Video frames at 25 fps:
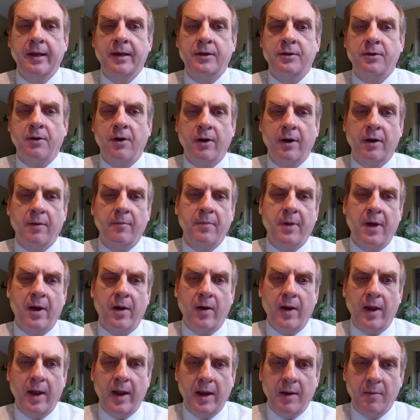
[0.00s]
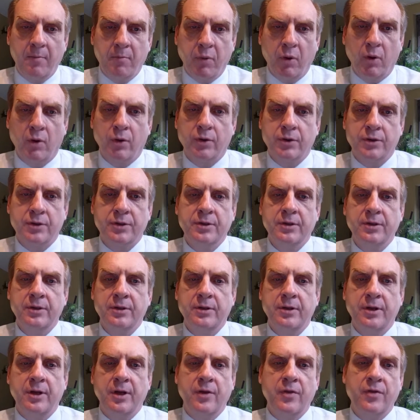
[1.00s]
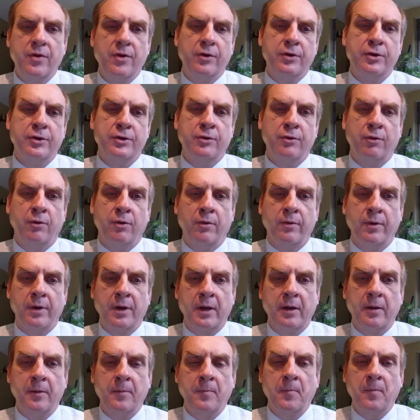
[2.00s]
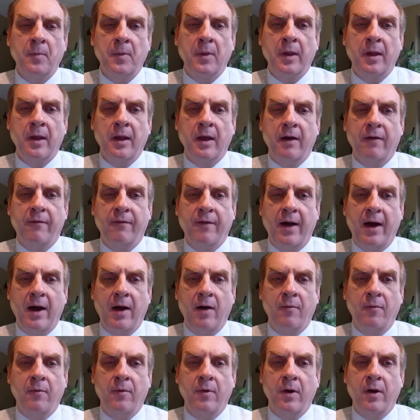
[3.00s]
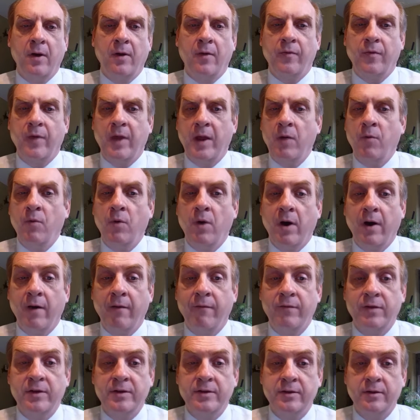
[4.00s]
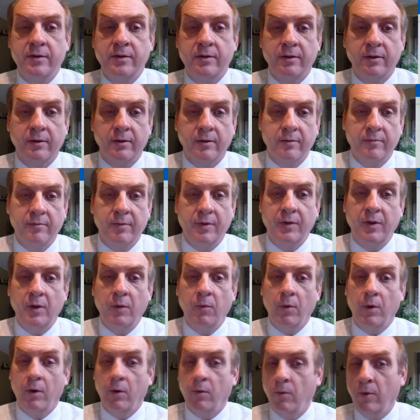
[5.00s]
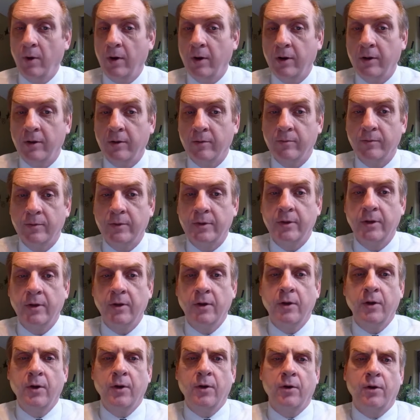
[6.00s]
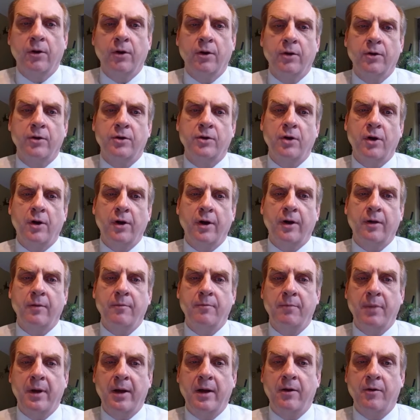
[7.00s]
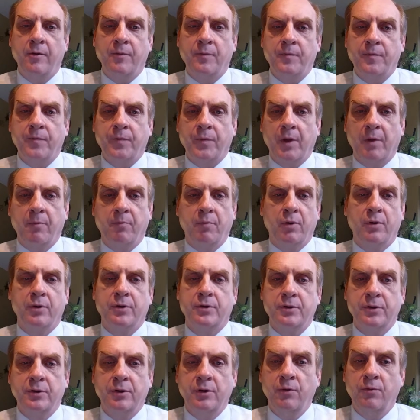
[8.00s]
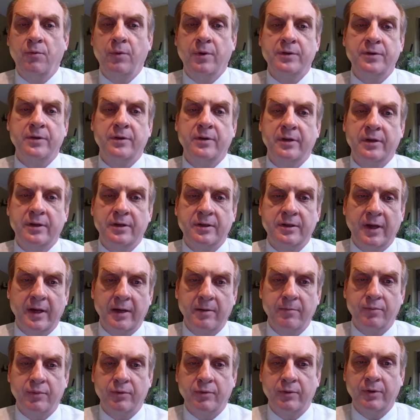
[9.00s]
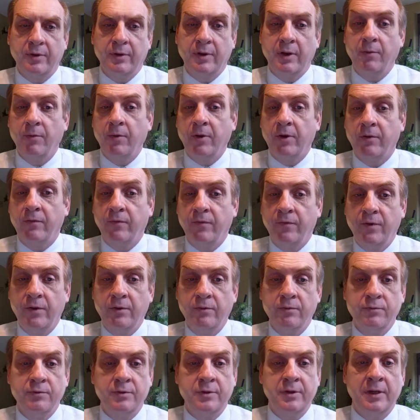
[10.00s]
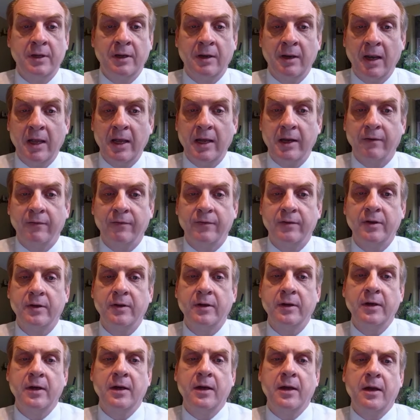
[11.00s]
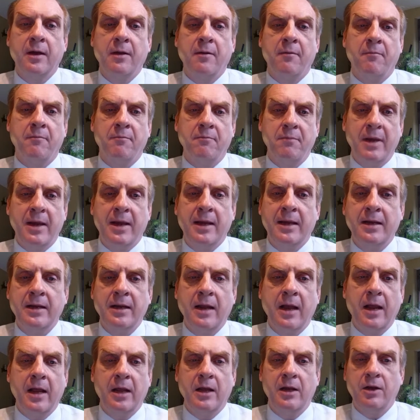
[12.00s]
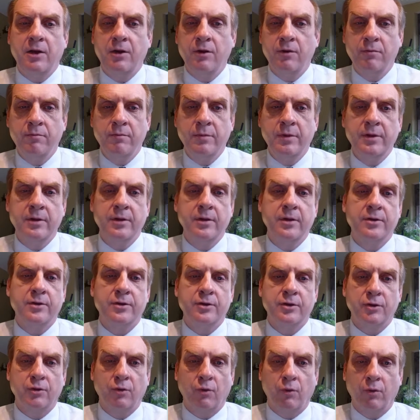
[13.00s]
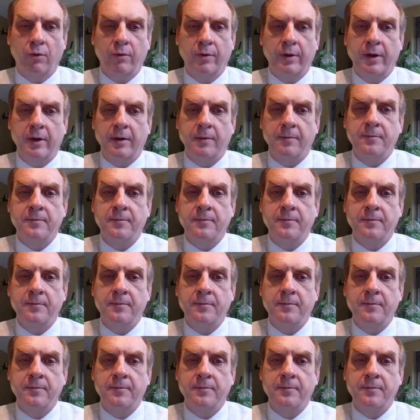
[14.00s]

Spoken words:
Talk about a person and their story of how they were a visitor but they weren't welcomed. Or talk about a person who wasn't discipled and they were confused and left. Make it a human story.